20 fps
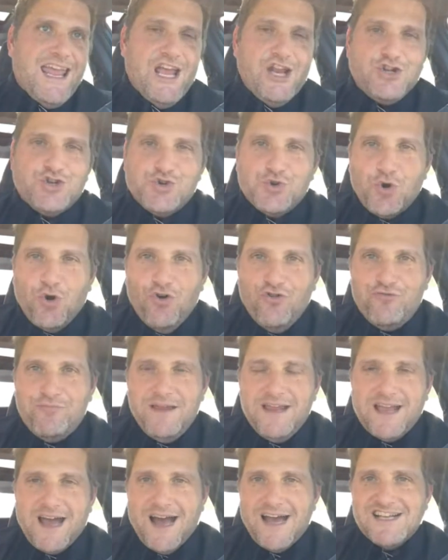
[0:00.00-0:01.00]
It drove
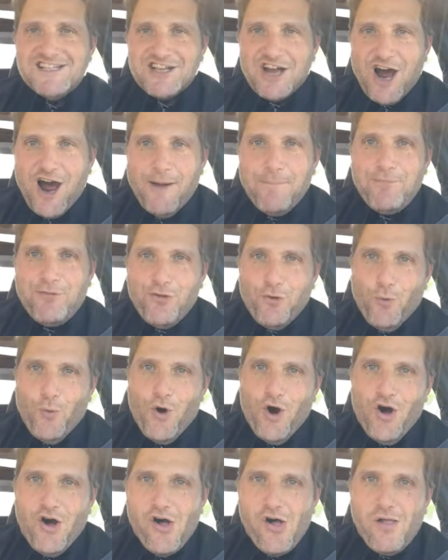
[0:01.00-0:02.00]
me, guys, up the
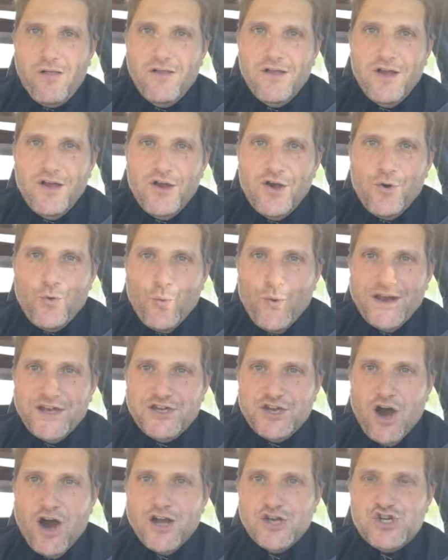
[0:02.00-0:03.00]
wall
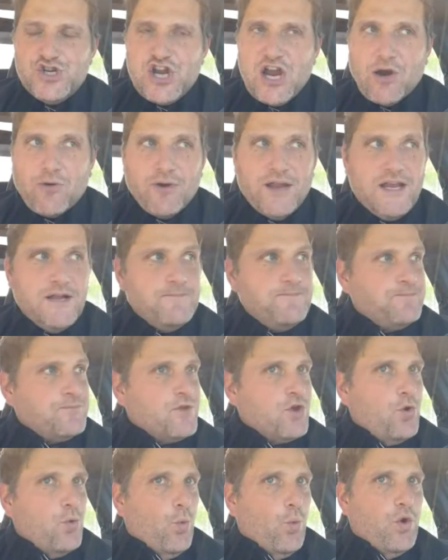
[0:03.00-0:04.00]
when Don Cherry
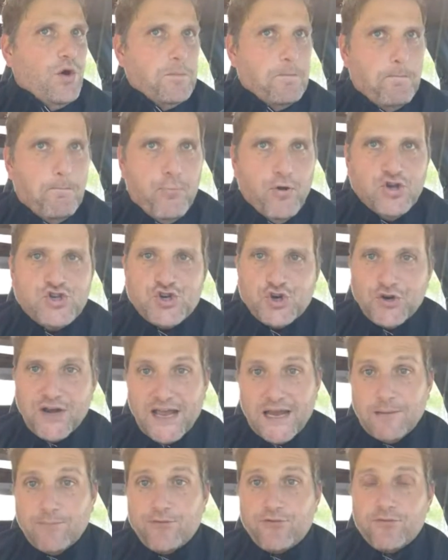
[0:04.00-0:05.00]
would butcher
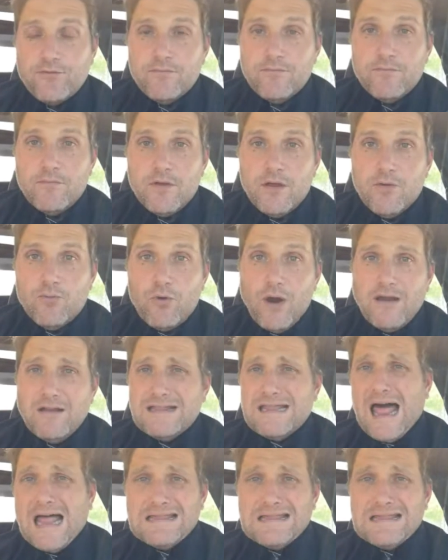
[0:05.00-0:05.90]
names, right?